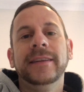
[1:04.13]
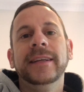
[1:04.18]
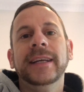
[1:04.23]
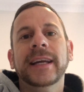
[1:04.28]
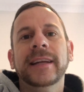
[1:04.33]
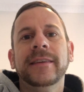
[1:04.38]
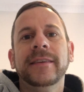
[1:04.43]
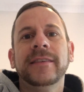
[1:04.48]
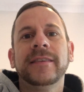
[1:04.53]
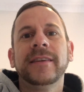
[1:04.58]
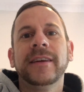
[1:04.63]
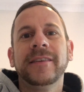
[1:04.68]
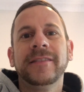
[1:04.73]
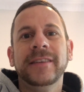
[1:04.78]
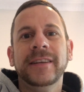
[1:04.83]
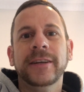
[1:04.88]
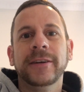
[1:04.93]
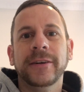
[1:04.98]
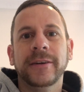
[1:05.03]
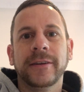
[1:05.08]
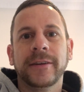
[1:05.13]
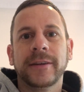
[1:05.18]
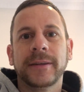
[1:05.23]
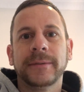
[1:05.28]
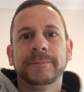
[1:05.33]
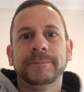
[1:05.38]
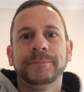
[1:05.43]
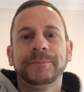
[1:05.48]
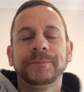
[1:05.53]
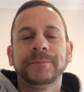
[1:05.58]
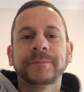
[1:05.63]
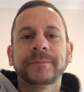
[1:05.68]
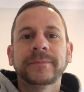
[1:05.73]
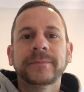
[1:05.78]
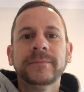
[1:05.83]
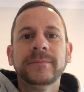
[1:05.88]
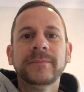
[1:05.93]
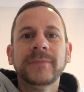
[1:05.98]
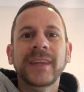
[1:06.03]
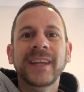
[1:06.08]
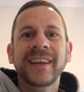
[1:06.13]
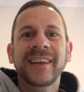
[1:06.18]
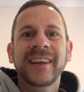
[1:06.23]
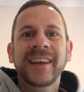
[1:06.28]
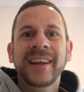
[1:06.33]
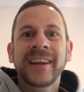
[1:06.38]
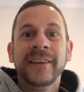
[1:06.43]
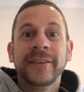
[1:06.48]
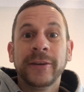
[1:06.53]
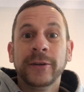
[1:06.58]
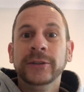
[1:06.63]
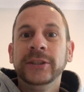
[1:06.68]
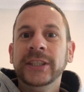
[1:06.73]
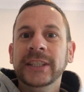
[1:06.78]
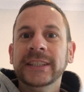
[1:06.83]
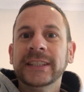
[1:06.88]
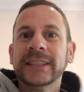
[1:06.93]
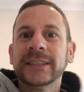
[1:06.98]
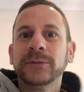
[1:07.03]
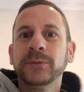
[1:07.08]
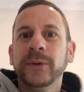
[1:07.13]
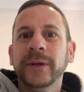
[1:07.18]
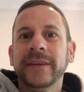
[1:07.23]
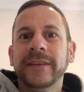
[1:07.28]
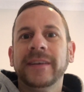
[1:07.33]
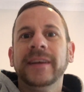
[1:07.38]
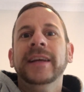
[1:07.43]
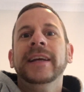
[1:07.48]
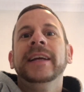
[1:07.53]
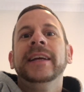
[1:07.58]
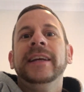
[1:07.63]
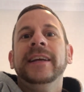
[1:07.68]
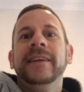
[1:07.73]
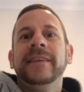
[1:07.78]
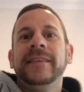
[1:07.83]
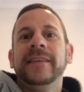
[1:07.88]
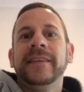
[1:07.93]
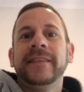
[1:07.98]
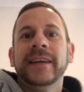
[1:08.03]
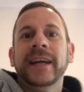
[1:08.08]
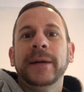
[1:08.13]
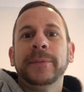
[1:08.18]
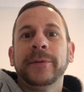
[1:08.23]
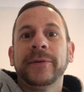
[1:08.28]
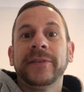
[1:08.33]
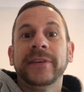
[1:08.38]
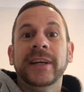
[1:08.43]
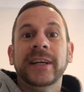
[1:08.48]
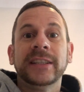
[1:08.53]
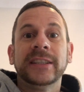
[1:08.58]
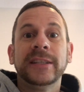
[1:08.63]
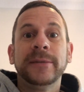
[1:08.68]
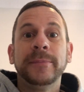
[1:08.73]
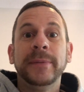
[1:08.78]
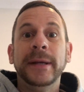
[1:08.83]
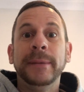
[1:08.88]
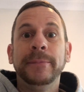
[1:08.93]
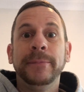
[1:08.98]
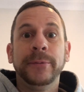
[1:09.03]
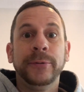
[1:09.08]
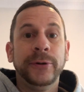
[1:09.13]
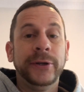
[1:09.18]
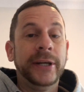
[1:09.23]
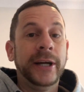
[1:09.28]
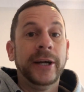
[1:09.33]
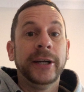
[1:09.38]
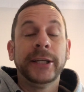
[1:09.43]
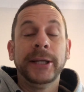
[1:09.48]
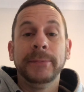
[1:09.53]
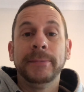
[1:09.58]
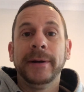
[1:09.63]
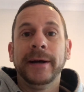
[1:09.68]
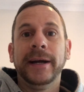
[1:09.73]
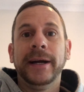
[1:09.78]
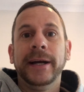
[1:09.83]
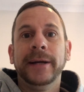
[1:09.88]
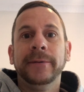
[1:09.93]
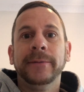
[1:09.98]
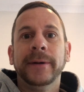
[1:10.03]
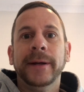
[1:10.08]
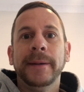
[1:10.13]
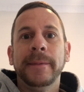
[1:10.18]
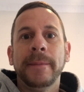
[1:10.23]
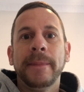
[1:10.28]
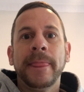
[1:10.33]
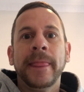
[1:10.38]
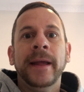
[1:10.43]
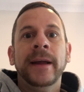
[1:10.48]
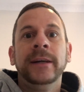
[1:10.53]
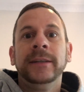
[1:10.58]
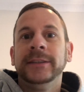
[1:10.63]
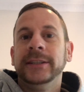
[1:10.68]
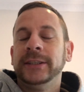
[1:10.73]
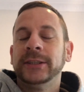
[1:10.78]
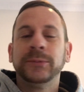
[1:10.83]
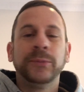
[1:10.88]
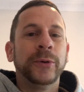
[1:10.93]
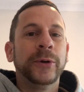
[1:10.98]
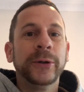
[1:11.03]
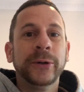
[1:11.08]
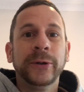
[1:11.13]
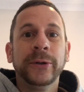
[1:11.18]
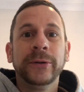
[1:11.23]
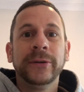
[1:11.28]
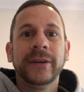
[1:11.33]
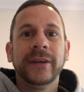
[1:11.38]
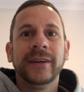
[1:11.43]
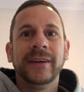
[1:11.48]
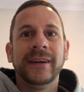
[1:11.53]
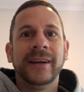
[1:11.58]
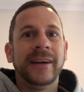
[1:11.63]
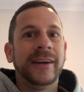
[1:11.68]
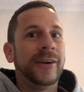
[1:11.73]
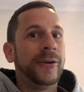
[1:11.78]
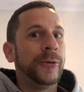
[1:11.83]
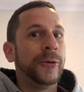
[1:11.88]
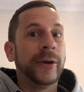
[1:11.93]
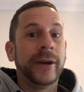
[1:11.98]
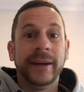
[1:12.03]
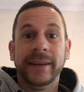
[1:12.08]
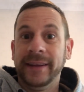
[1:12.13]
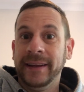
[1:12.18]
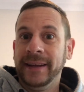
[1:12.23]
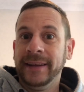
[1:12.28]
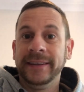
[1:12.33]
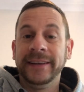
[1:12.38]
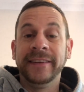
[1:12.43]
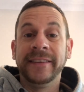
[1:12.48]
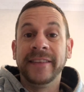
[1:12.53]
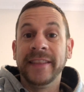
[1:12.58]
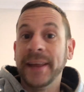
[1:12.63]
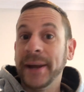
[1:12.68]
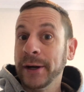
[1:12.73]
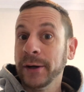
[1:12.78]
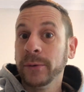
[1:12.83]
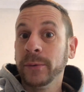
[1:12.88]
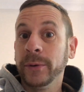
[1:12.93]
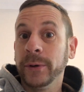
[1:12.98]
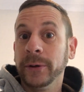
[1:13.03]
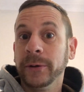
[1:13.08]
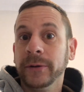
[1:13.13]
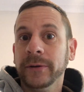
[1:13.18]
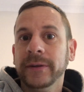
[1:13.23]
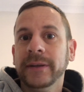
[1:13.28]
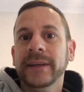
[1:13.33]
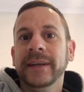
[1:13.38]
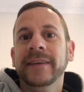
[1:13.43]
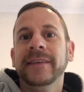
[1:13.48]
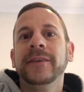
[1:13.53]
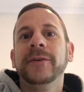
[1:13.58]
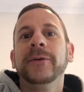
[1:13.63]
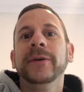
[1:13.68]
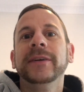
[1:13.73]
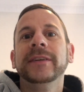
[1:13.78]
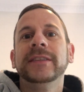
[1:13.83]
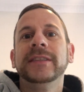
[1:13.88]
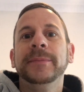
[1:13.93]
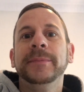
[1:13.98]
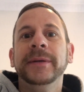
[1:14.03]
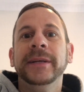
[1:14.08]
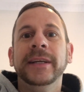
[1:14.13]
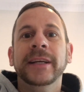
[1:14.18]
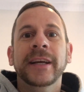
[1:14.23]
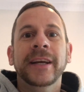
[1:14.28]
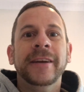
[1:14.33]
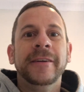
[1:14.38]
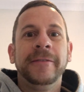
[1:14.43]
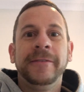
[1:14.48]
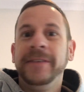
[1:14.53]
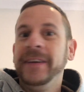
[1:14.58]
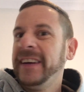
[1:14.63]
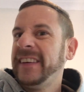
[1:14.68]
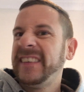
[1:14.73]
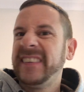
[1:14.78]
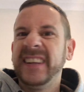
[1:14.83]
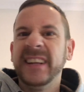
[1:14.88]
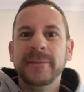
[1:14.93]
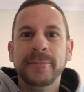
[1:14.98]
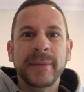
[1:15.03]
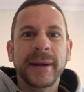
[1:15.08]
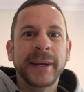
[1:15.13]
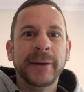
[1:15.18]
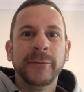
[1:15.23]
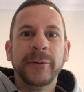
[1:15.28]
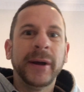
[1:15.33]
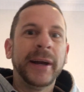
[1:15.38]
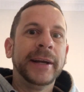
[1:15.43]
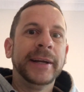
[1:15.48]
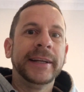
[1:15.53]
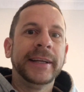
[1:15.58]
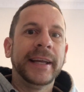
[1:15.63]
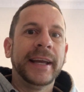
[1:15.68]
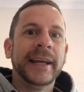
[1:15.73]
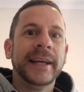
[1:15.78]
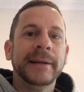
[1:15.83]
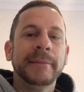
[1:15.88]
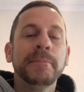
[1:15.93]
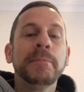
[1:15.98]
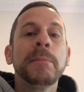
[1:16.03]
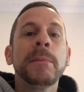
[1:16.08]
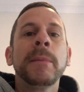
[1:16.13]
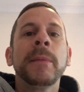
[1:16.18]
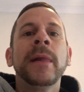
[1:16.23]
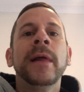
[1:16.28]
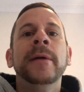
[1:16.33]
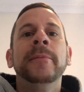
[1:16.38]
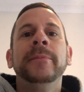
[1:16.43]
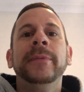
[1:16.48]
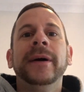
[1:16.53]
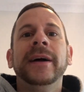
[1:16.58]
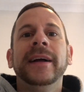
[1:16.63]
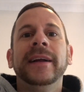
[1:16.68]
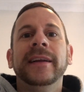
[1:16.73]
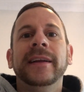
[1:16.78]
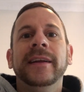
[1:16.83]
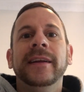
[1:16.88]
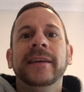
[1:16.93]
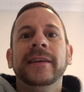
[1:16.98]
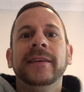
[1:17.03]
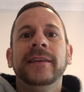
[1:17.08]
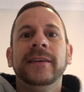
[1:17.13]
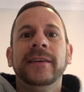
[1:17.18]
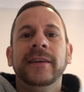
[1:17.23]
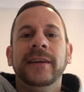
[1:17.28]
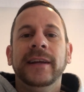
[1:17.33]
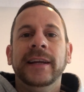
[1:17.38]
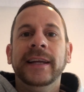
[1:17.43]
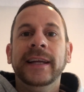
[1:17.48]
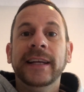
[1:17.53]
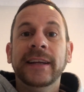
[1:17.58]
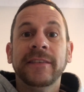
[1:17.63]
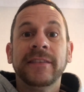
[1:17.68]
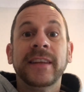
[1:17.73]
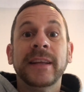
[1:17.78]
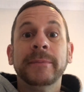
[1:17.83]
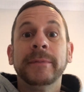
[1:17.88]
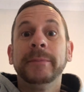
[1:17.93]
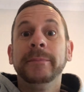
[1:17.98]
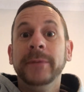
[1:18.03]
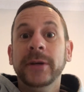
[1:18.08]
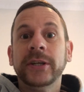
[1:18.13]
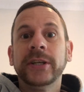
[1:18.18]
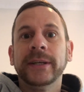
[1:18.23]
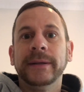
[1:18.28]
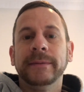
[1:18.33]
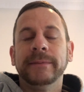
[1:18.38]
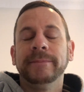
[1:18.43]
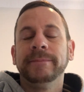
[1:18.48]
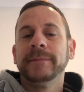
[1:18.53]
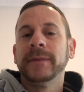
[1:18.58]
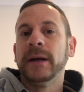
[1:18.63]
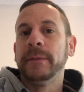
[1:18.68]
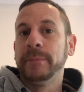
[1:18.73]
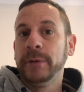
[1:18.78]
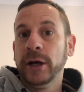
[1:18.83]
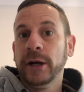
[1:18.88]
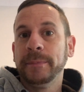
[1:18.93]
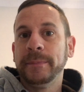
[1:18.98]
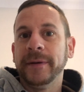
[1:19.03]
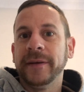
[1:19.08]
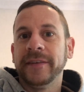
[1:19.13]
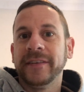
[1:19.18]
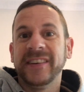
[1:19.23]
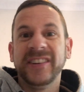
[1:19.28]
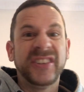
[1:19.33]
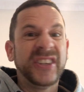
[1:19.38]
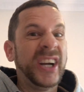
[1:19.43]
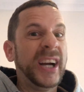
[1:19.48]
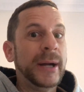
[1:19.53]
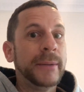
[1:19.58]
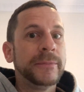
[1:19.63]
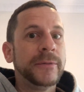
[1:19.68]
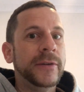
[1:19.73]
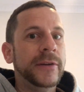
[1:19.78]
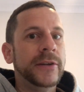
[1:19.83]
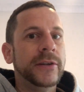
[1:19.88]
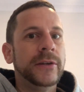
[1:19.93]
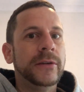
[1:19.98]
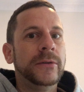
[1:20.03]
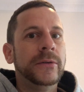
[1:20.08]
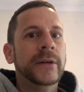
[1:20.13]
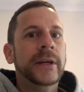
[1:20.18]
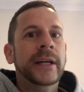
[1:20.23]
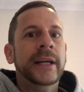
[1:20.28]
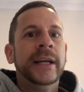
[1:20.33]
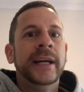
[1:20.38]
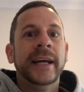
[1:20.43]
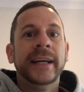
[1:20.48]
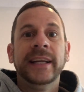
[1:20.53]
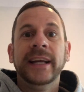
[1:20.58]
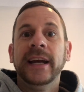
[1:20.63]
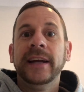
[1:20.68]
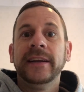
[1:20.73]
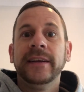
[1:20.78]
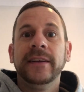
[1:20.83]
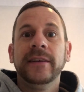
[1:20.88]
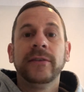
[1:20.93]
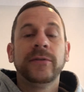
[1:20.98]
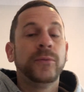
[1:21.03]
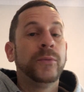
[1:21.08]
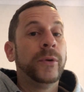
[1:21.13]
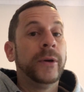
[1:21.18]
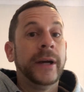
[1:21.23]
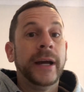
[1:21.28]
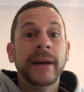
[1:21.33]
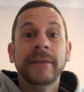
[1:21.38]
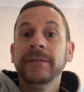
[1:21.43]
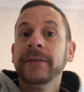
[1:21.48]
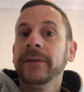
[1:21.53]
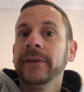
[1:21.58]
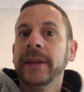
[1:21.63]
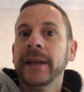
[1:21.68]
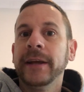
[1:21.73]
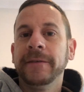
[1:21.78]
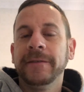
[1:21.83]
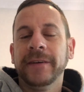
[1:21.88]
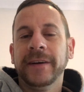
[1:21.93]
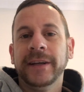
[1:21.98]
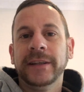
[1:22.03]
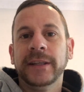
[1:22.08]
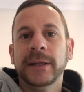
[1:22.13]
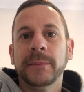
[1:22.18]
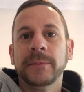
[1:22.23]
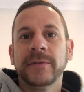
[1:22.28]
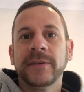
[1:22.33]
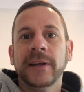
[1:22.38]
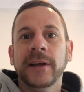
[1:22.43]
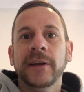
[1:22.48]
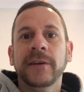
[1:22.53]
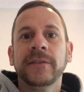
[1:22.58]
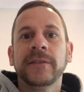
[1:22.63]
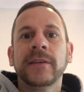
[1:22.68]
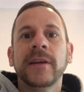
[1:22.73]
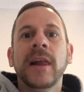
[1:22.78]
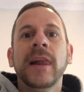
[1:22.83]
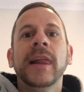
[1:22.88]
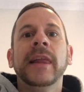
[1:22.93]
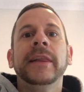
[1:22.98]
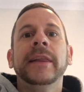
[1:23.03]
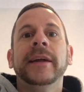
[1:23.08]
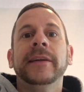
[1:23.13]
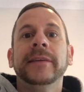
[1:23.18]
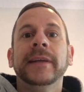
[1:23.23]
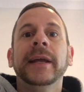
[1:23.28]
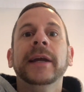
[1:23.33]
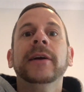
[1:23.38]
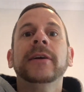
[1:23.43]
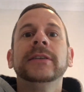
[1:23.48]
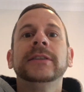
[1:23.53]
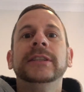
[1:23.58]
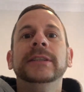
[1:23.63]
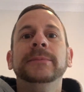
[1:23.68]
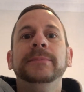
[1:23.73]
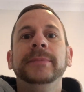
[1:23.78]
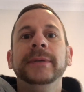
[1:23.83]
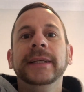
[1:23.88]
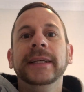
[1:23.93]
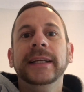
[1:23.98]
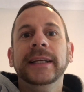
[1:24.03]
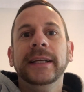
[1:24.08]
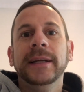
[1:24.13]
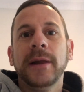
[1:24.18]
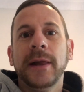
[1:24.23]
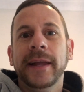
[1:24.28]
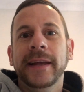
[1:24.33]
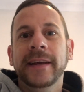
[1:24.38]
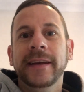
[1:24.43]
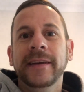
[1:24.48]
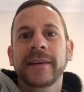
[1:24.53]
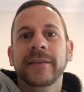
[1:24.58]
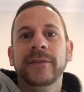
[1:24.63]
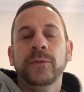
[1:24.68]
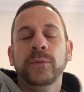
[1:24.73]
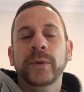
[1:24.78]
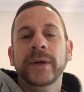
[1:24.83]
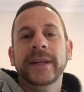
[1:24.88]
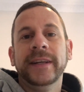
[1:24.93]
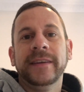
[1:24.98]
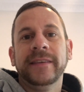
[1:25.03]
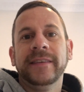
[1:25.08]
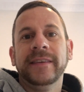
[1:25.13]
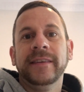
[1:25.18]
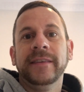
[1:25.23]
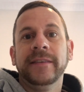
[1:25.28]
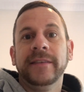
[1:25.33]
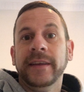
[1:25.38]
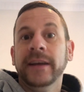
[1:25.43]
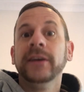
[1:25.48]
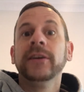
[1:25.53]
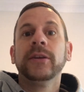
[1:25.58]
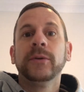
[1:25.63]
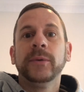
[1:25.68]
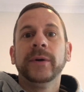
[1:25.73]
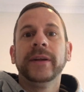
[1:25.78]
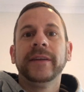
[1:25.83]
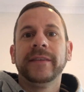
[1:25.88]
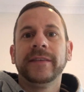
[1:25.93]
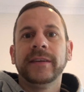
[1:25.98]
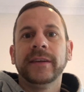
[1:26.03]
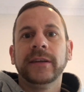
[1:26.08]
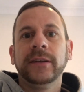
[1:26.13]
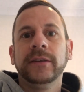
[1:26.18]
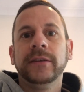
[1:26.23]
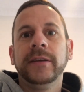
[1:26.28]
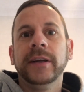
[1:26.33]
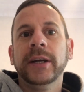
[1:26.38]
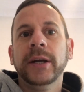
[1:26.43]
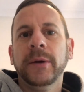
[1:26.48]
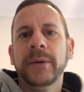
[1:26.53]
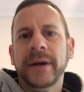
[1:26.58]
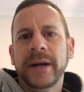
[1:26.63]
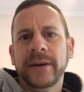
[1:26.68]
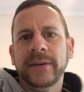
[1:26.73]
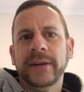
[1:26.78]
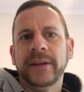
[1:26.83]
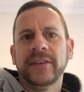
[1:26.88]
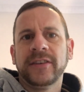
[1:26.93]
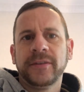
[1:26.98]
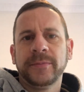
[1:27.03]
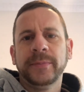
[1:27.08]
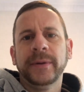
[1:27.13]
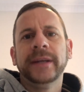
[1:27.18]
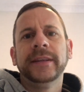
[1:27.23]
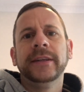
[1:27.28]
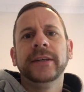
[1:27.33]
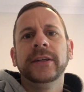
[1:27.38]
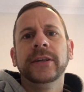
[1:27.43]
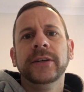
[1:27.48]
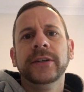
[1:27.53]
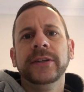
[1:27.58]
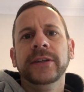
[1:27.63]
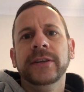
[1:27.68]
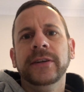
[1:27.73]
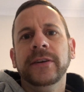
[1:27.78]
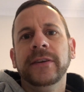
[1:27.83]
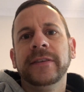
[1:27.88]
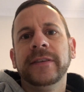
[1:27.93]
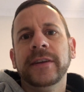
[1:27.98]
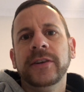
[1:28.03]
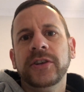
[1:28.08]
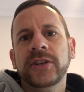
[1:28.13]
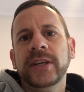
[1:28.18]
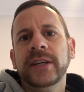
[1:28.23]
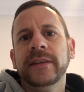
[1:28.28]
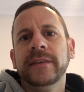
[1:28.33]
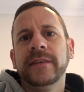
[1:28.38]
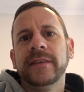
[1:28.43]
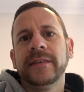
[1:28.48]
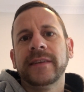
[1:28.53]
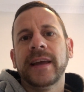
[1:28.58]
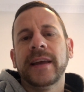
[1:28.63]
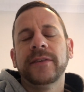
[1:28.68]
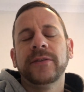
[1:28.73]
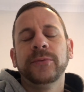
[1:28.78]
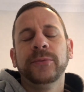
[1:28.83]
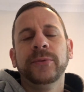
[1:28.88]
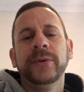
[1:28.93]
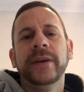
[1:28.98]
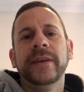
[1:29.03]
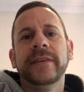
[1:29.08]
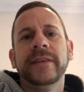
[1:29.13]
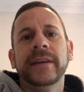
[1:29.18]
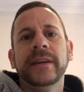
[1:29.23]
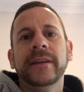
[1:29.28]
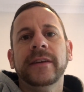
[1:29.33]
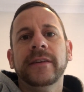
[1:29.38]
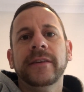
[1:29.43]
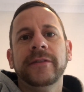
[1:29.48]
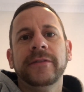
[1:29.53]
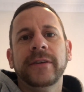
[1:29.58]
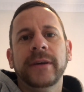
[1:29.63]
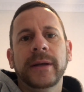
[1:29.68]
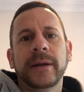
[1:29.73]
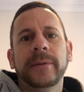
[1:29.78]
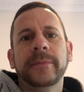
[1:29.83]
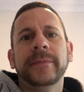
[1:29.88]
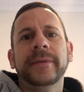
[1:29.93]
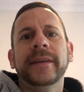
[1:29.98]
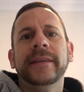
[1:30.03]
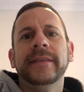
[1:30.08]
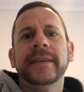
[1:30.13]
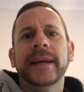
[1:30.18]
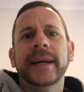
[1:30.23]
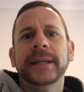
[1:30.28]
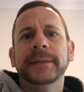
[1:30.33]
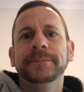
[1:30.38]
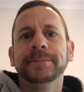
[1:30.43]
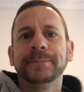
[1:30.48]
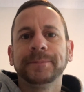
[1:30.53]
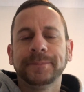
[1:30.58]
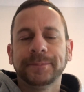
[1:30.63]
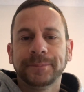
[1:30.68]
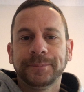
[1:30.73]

to the ends of the earth. So Jesus wants his disciples not to be preoccupied when this world, or at least their world, is going to be fixed and made right again, but he gives them a mission, a purpose, a job to do. And that is, wherever they find themselves, that they are to be his witnesses. They are the ones that, to go out and spread the good news that Jesus has risen from the dead.